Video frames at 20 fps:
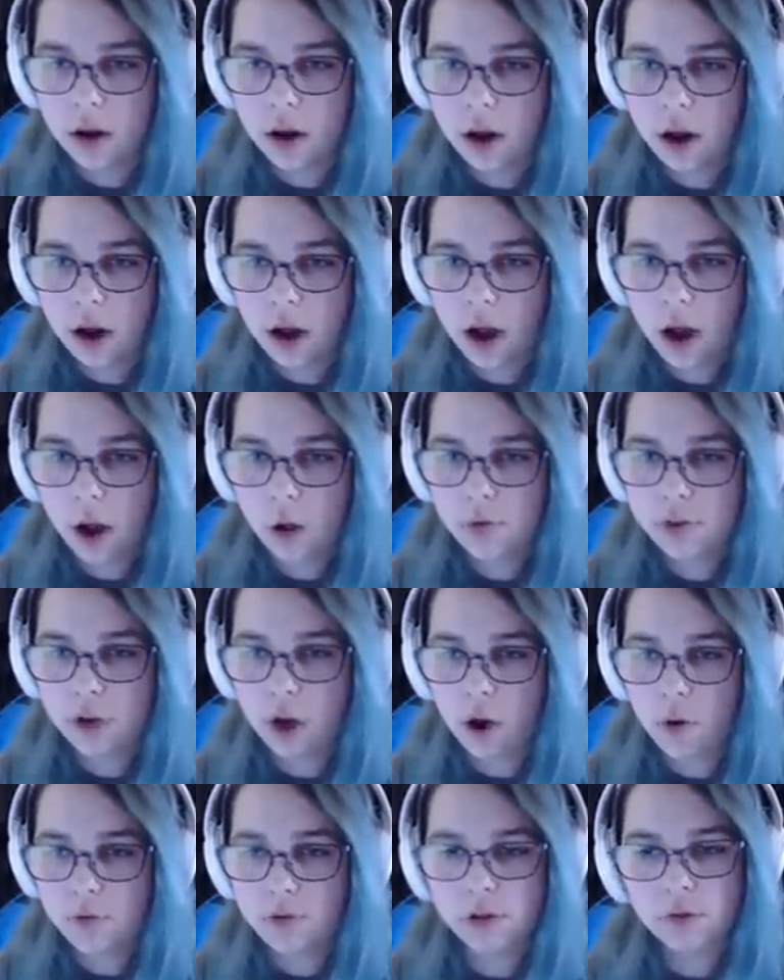
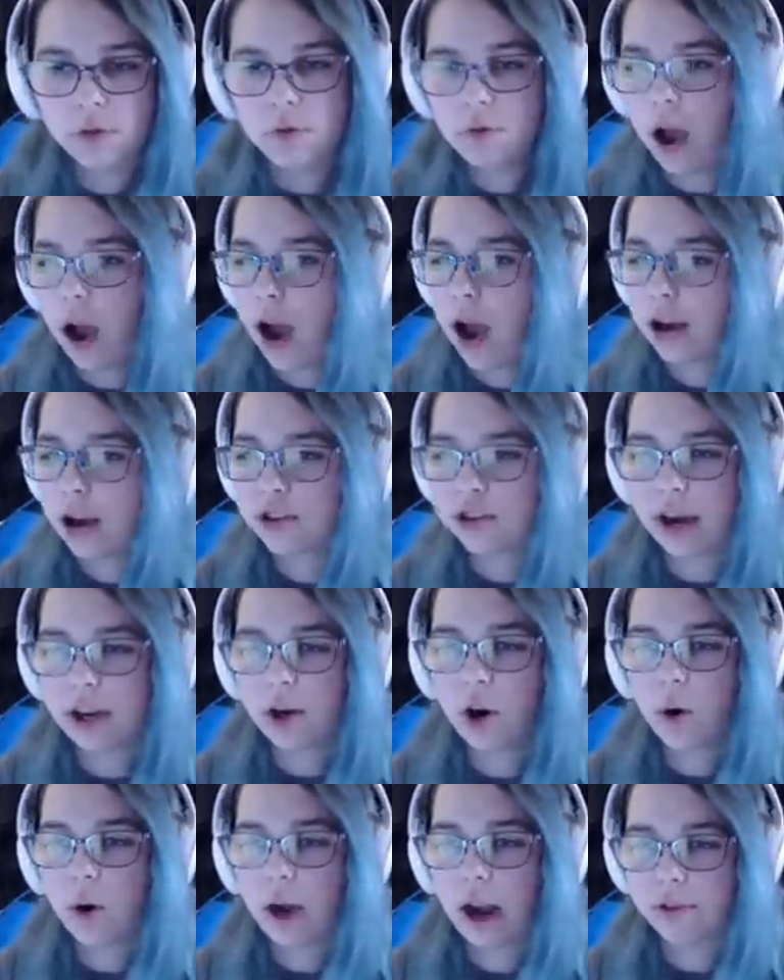Oh, do not try
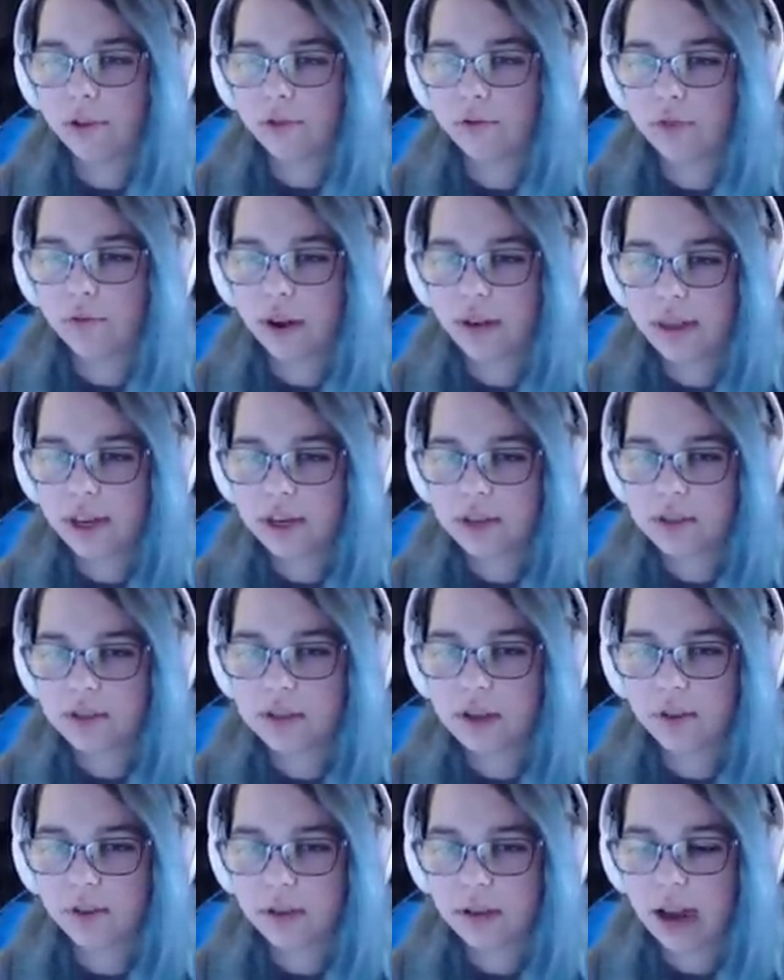going out the front. They just
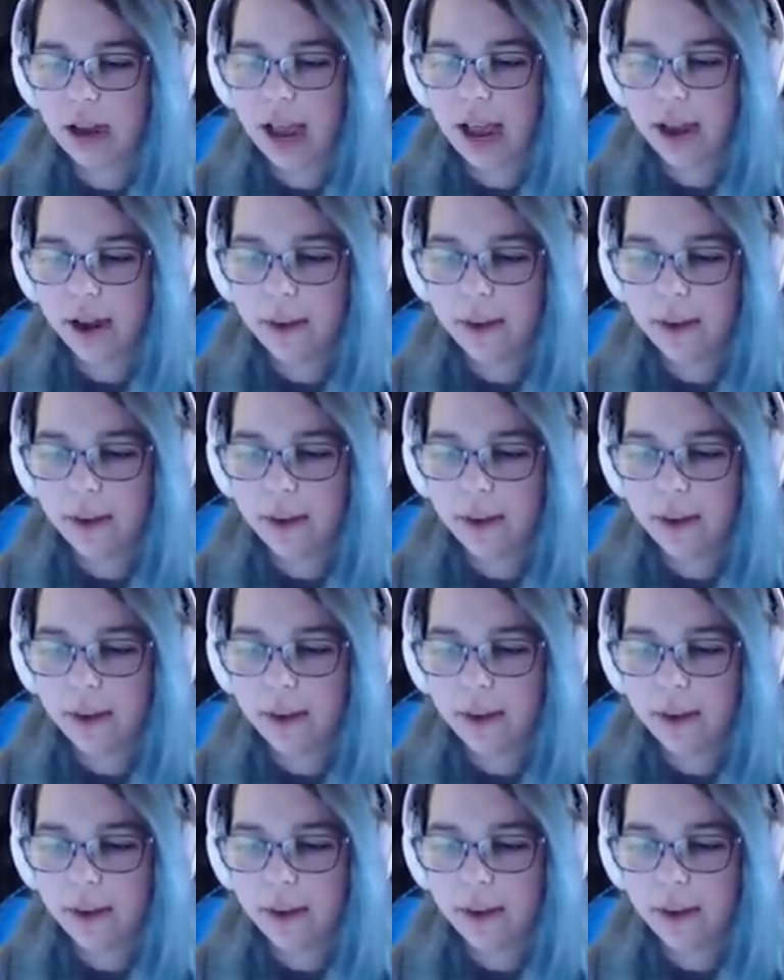killed a guy.